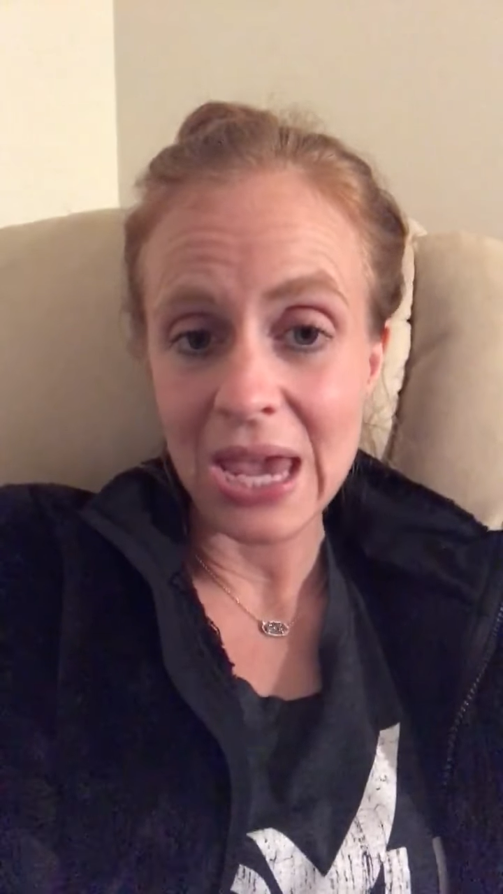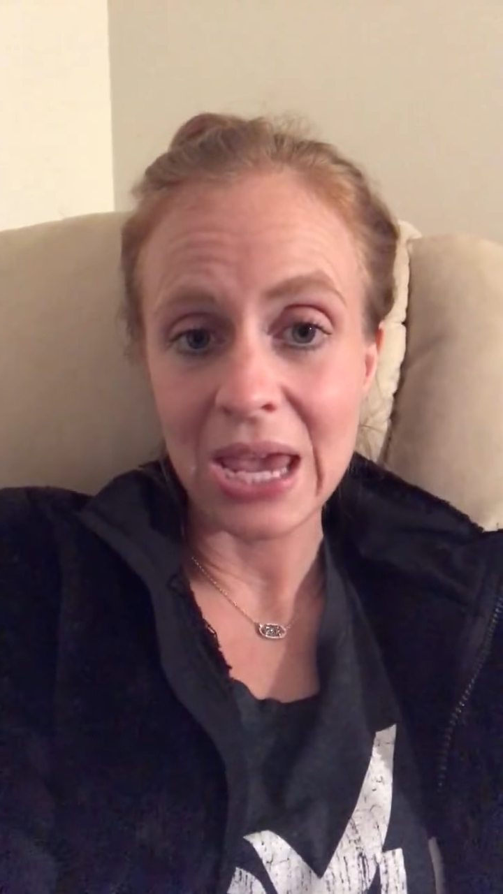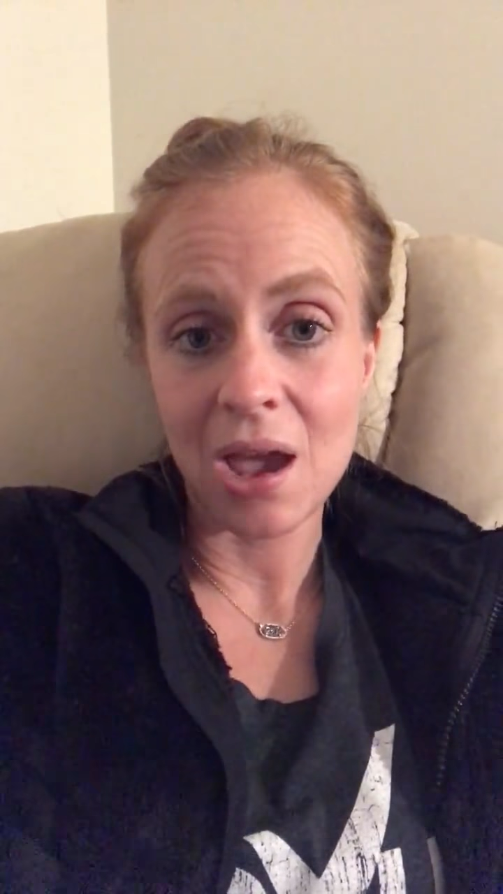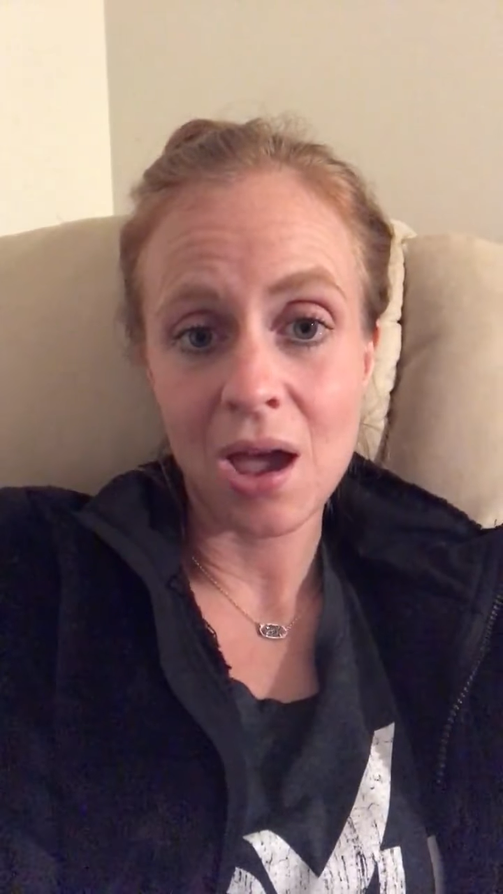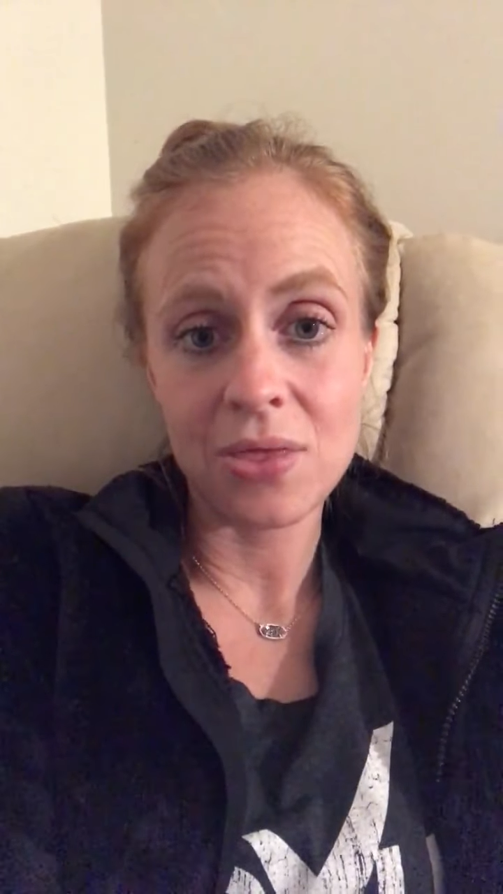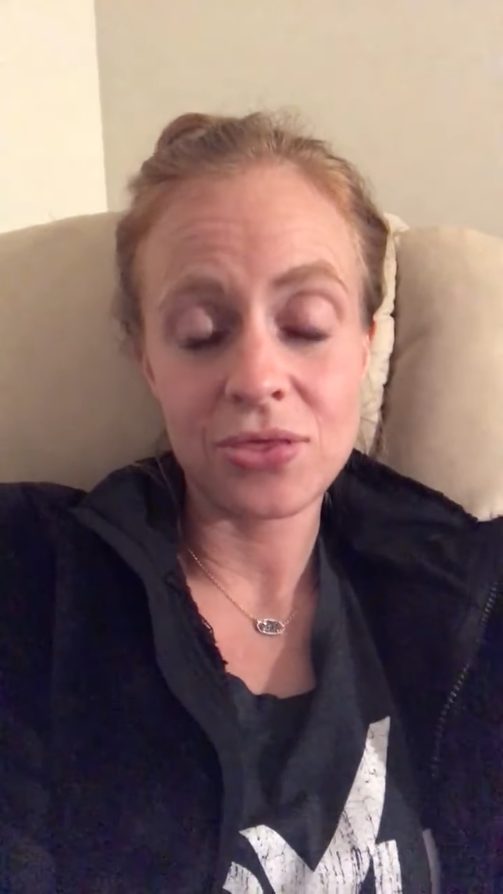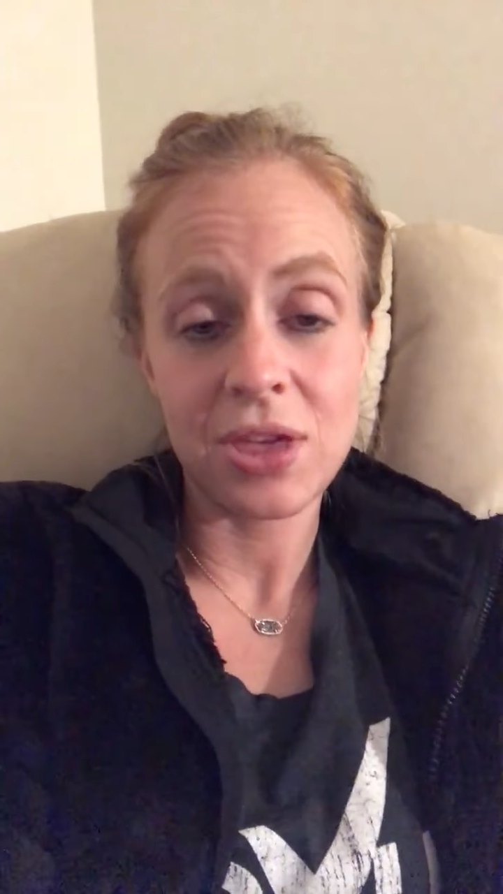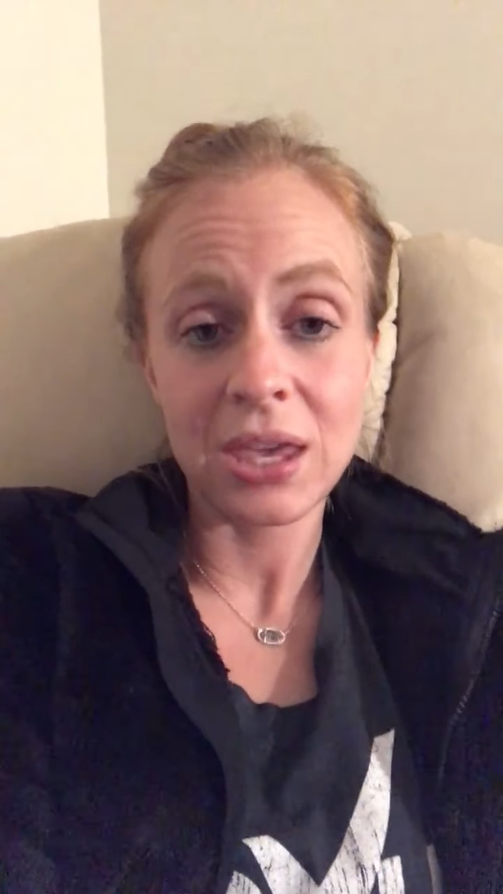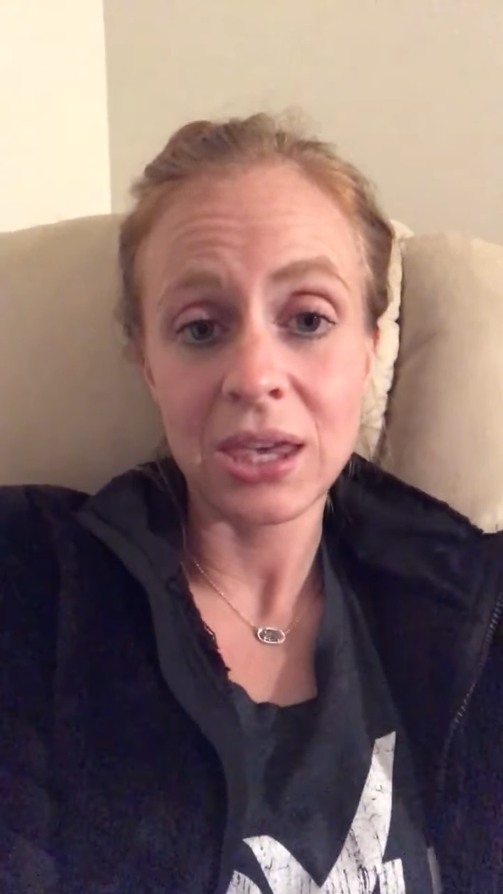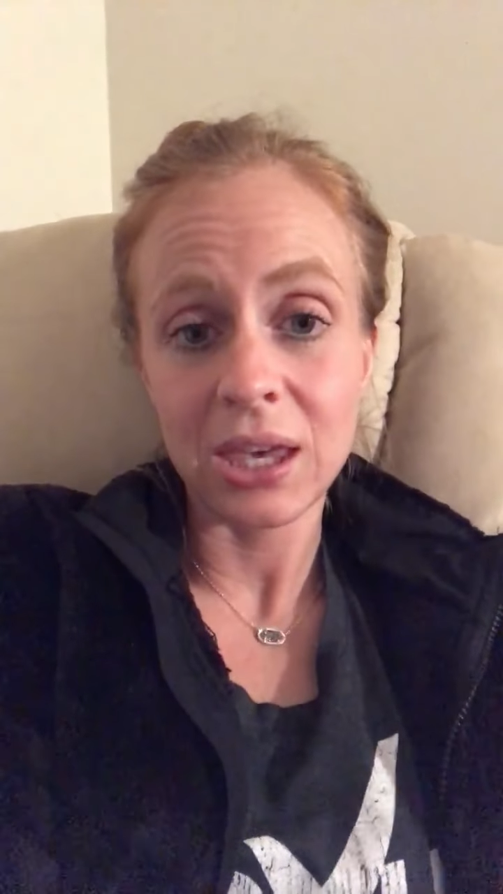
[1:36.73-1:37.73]
and
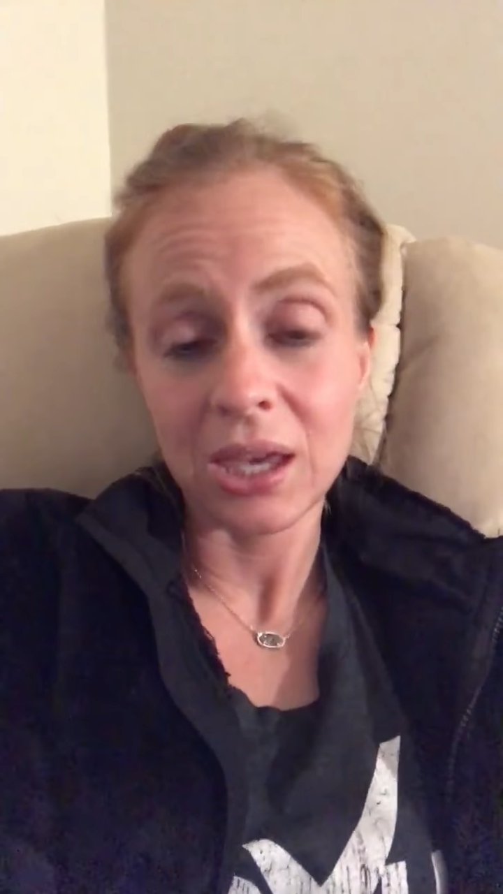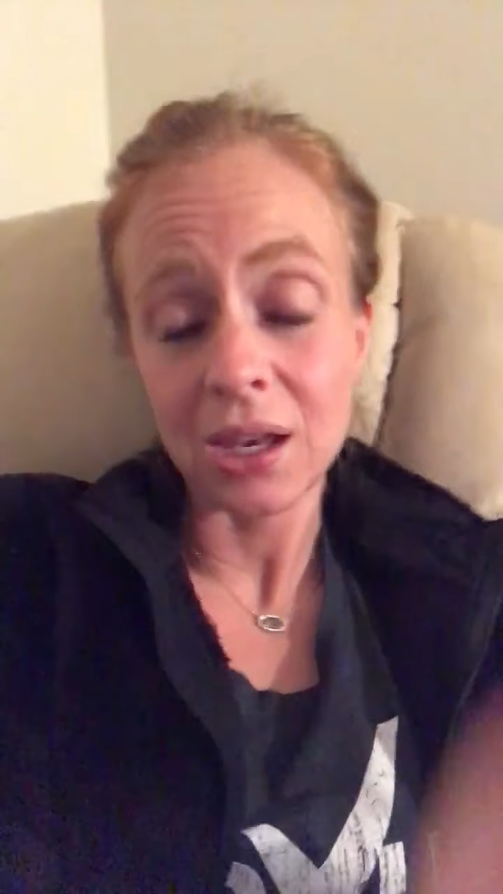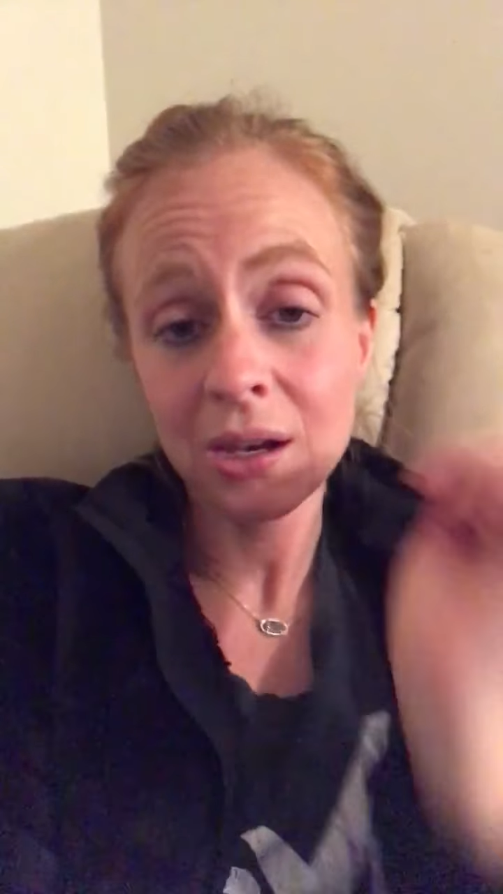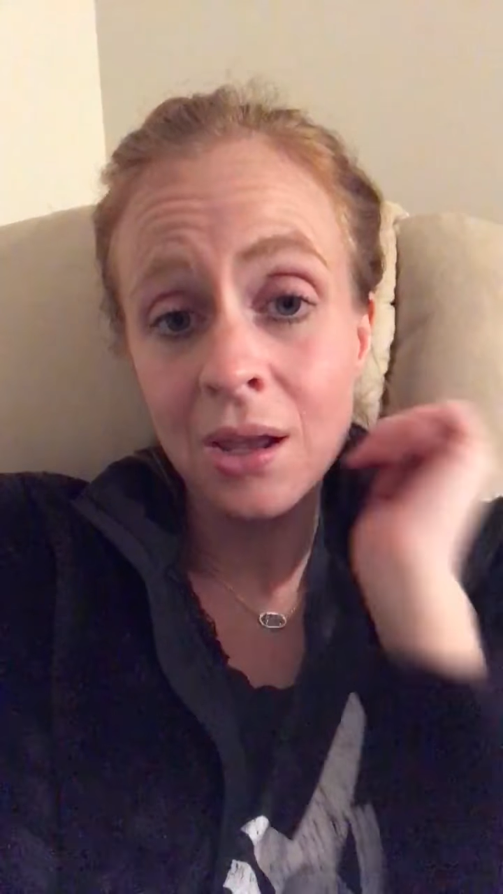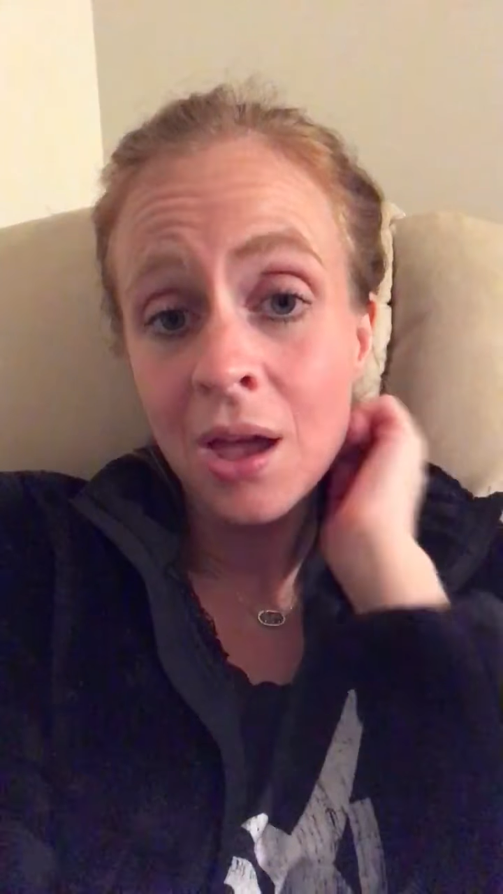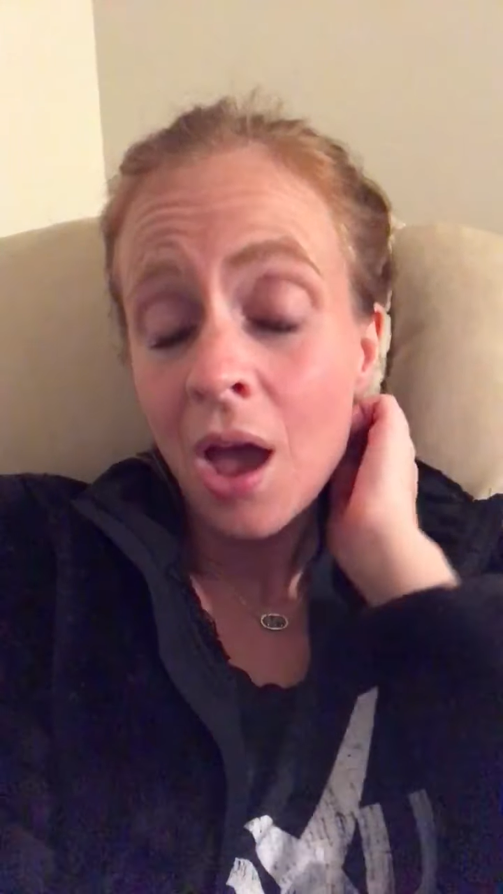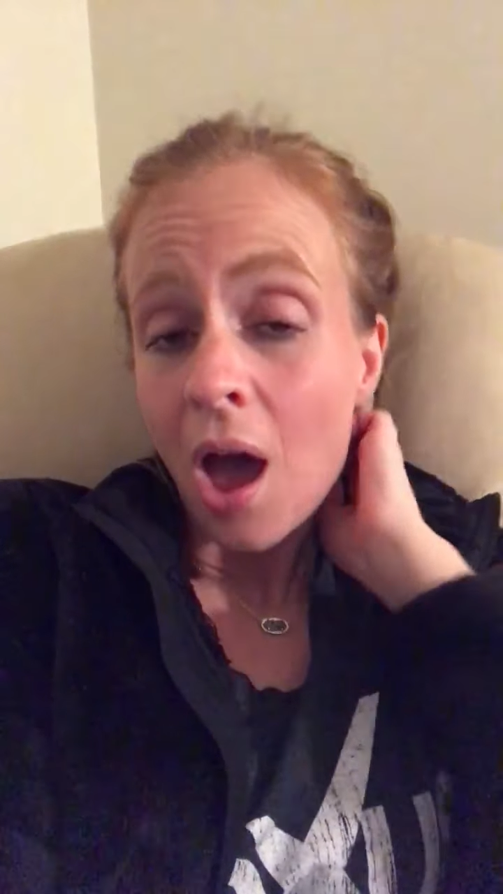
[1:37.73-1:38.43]
thinking